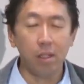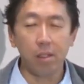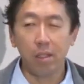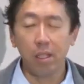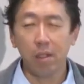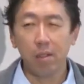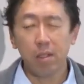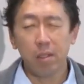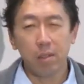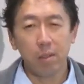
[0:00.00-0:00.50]

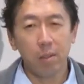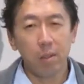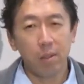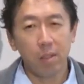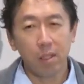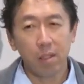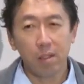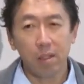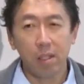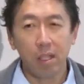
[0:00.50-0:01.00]
There is
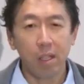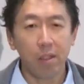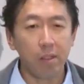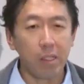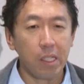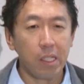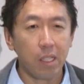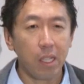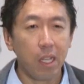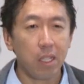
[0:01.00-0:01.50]
learning
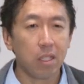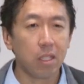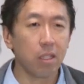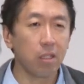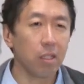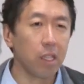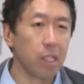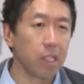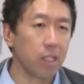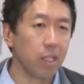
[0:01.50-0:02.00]
theory that
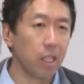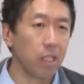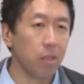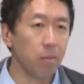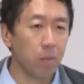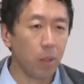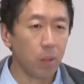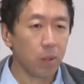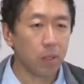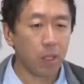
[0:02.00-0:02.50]
suggests that in
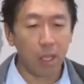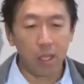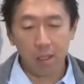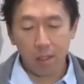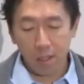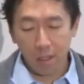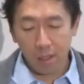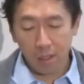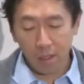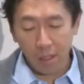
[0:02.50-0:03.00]
most
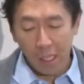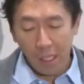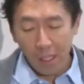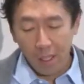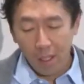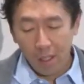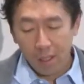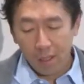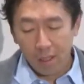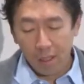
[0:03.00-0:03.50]
cases,
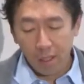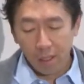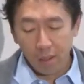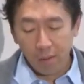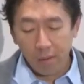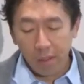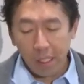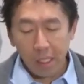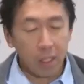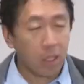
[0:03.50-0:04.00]
the
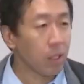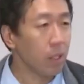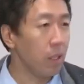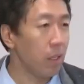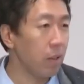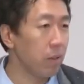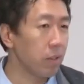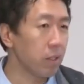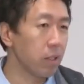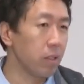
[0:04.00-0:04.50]
green
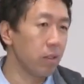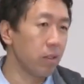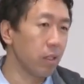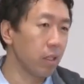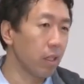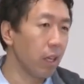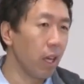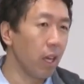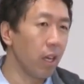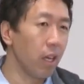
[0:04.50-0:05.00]
curve should
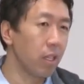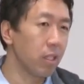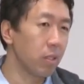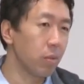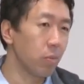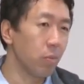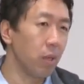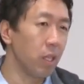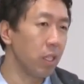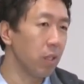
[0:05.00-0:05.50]
decay
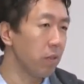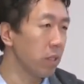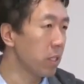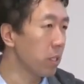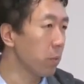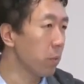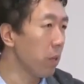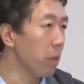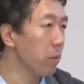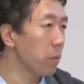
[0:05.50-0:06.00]
as 1 over
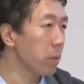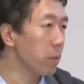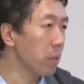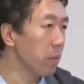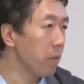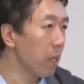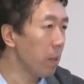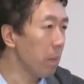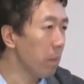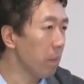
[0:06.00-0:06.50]
square root
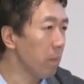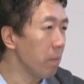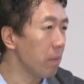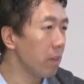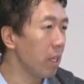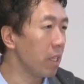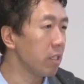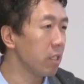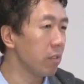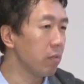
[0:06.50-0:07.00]
of m.
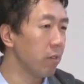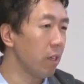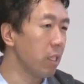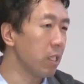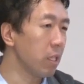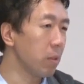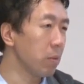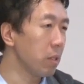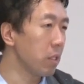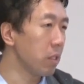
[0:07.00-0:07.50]
That's the
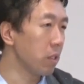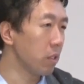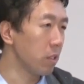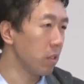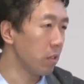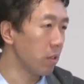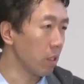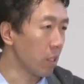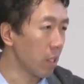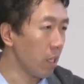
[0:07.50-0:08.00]
rate at which it
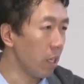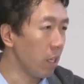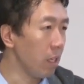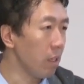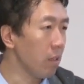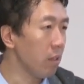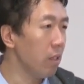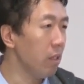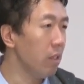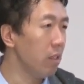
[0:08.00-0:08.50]
should
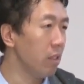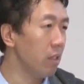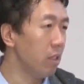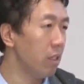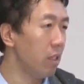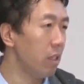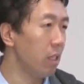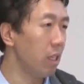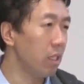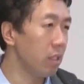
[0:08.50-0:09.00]
decay
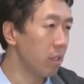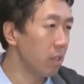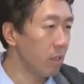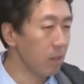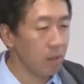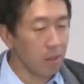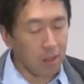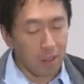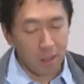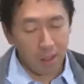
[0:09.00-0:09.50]

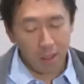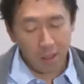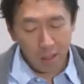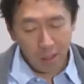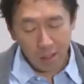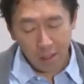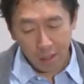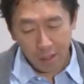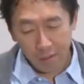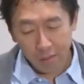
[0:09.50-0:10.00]
until
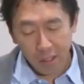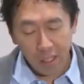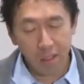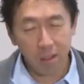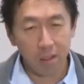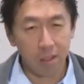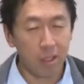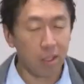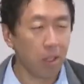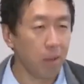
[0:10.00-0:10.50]
it
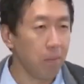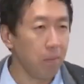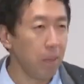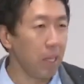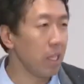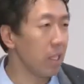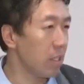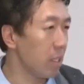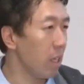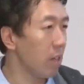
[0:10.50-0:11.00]
reaches some
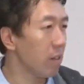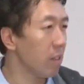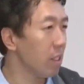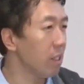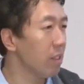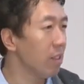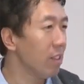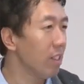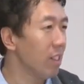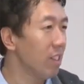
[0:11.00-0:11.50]
Bayes
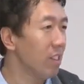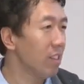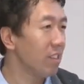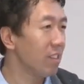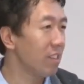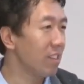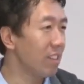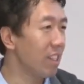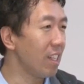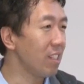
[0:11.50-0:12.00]
error.
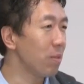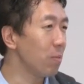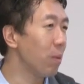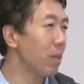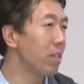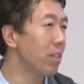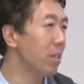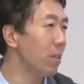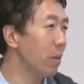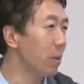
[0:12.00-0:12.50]
That's
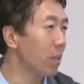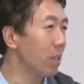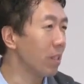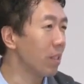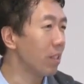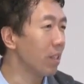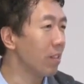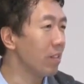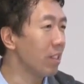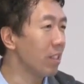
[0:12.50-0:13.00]
what the learning
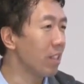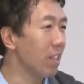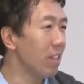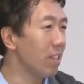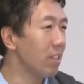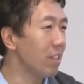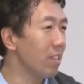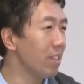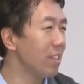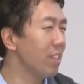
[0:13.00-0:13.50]
theory
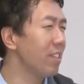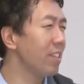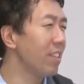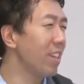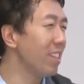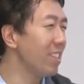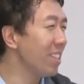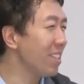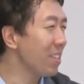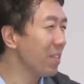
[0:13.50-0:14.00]
says.
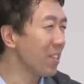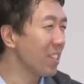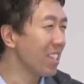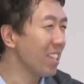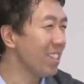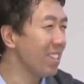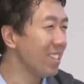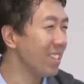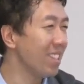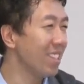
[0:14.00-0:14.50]
Does that make
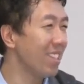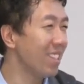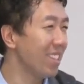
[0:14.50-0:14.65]
sense?